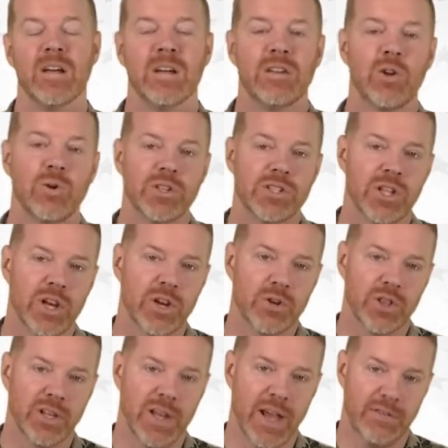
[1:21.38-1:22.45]
Notice that under
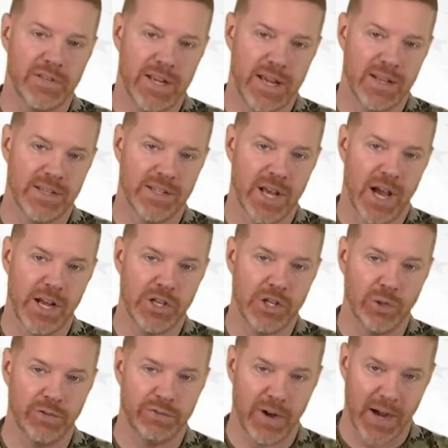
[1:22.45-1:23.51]
the left-hand side,
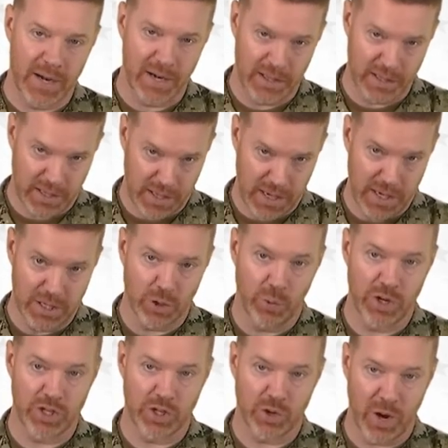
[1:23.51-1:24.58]
you'll find the key to
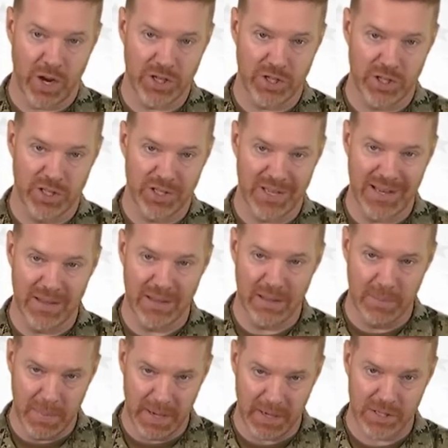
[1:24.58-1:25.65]
which questions in the
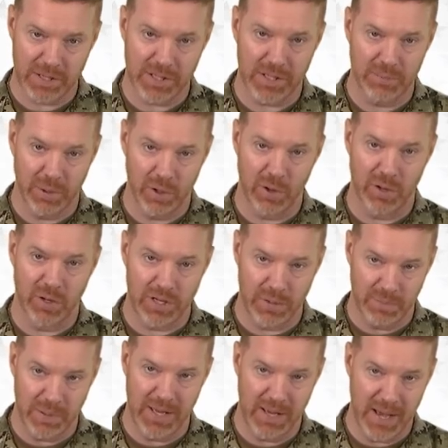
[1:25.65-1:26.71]
mix belong to
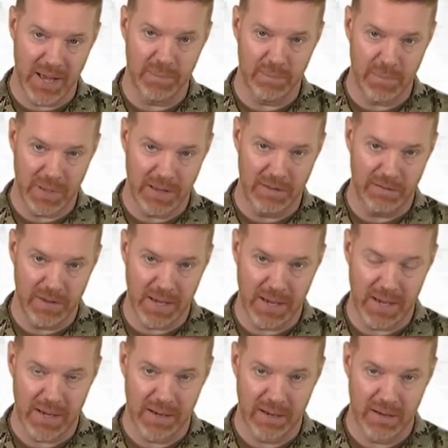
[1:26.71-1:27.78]

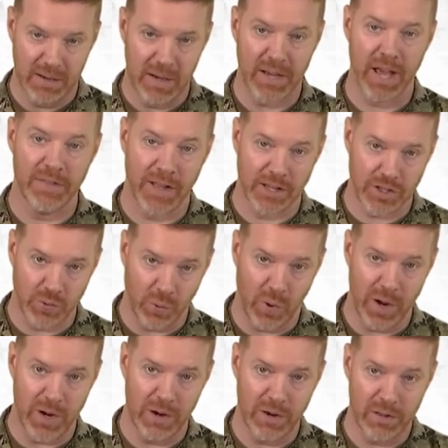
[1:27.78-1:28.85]
PMPV. Again, that's
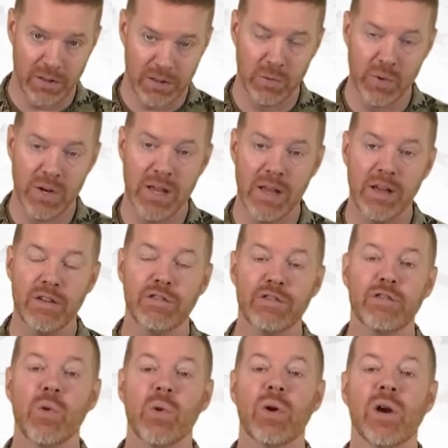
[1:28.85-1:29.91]
1, 3,
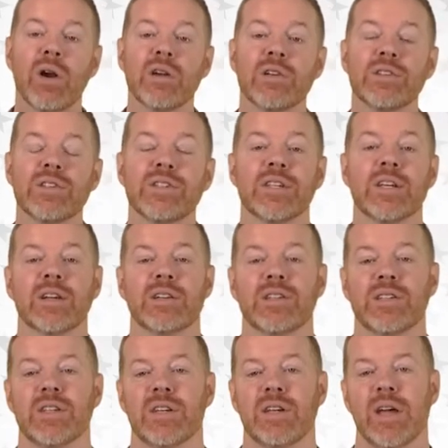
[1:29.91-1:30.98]
4,
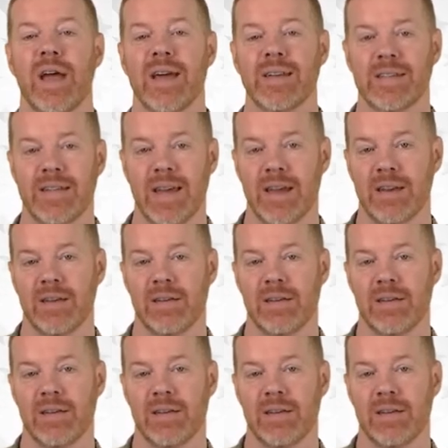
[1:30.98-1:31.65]
6, and 10.